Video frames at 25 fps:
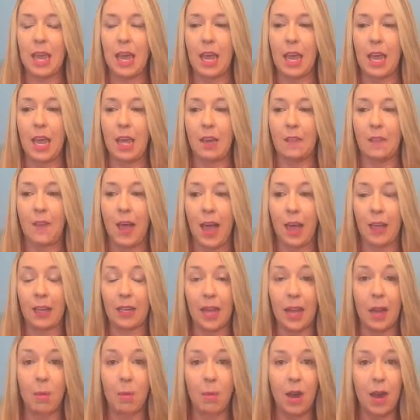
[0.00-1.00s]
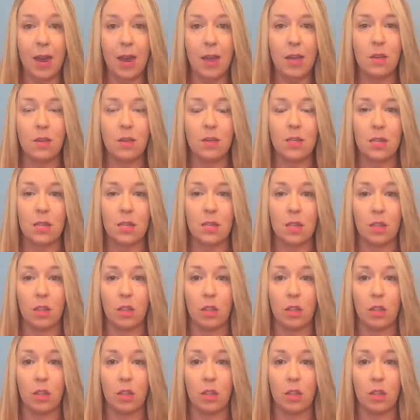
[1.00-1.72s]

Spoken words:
And that camera I use is a